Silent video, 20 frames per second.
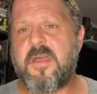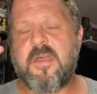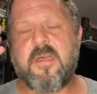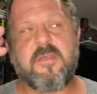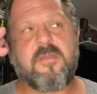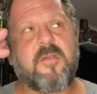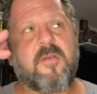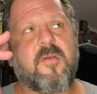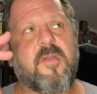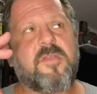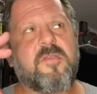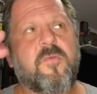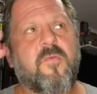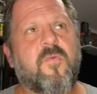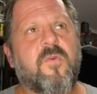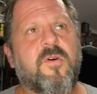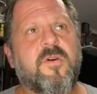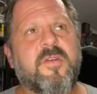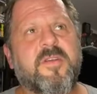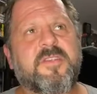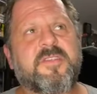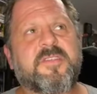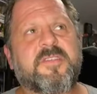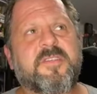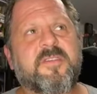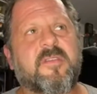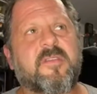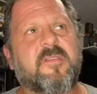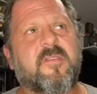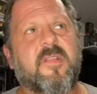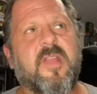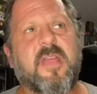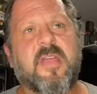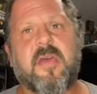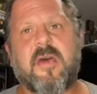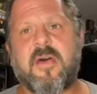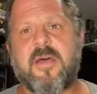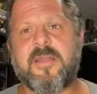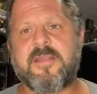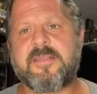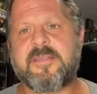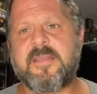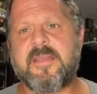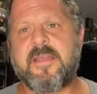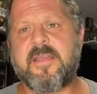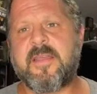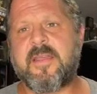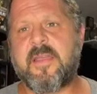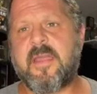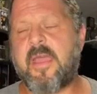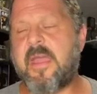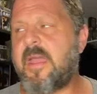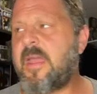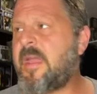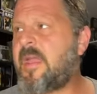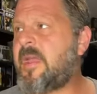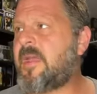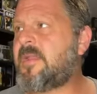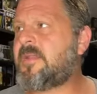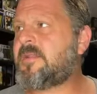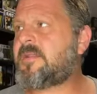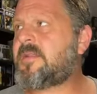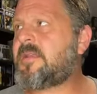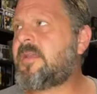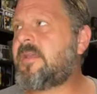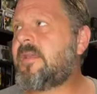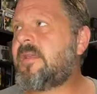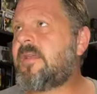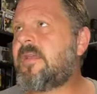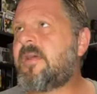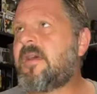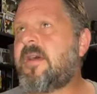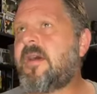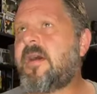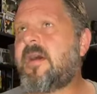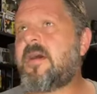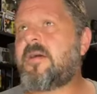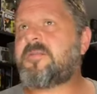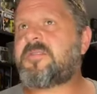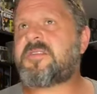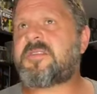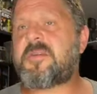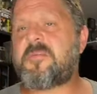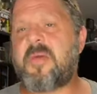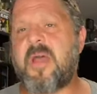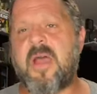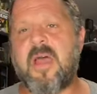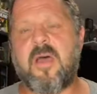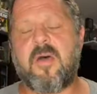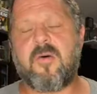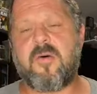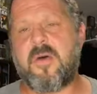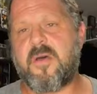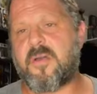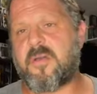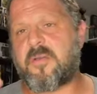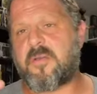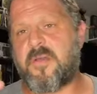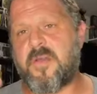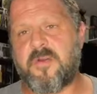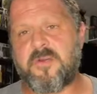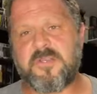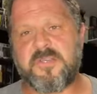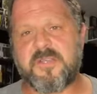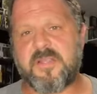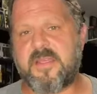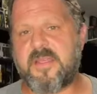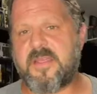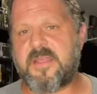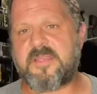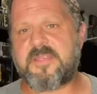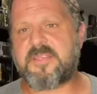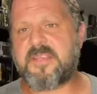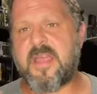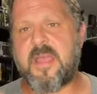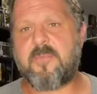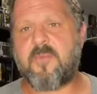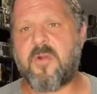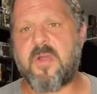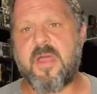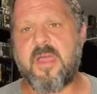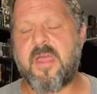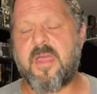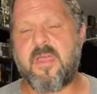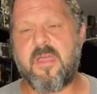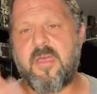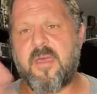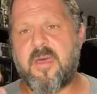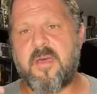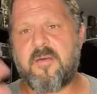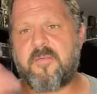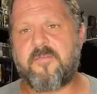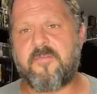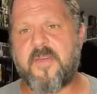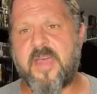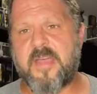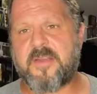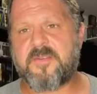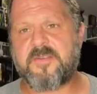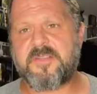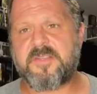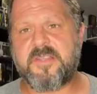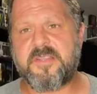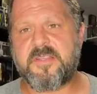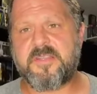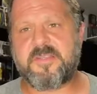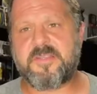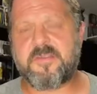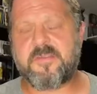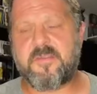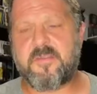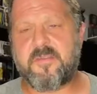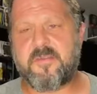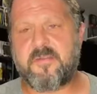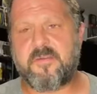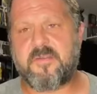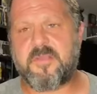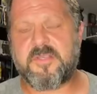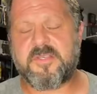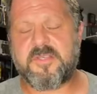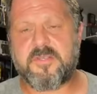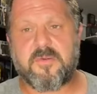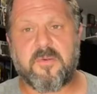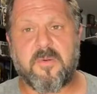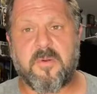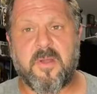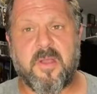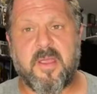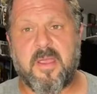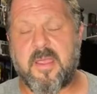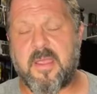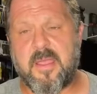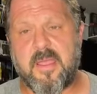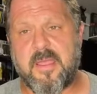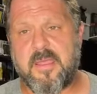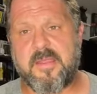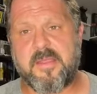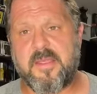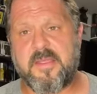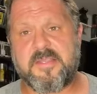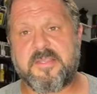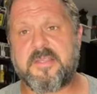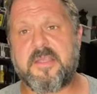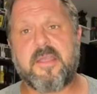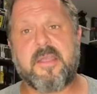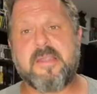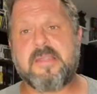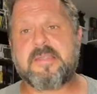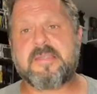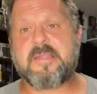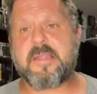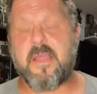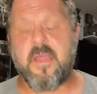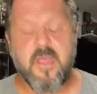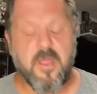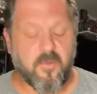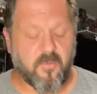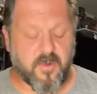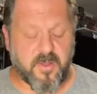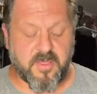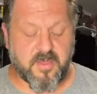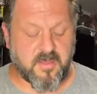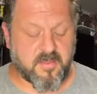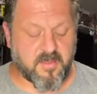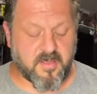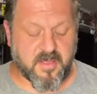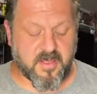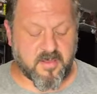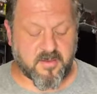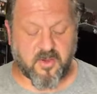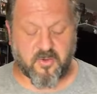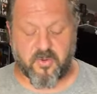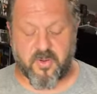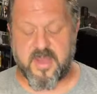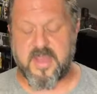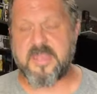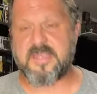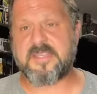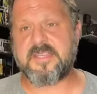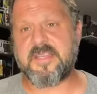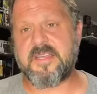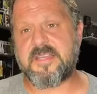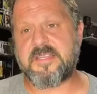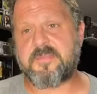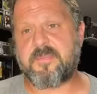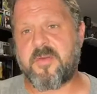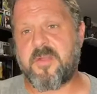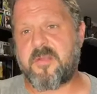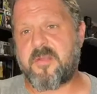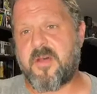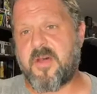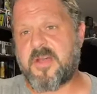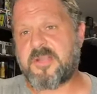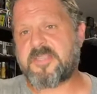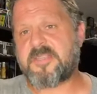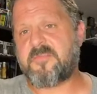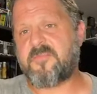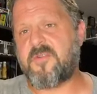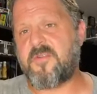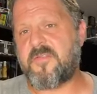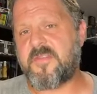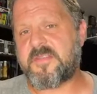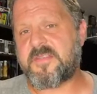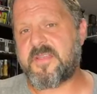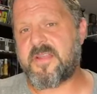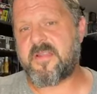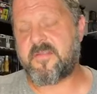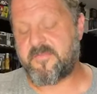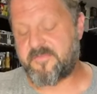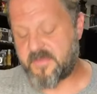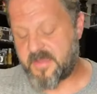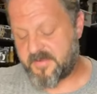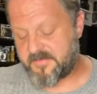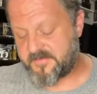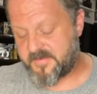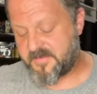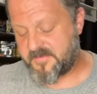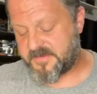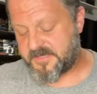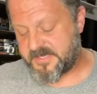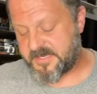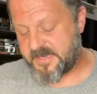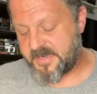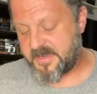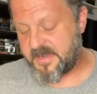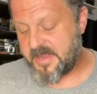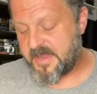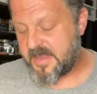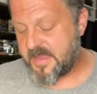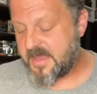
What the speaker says: They're in the woods, they're like hunting, and somehow a ghostly samurai factors into the story. It's insane. One of the craziest but awesome movies that I've ever seen.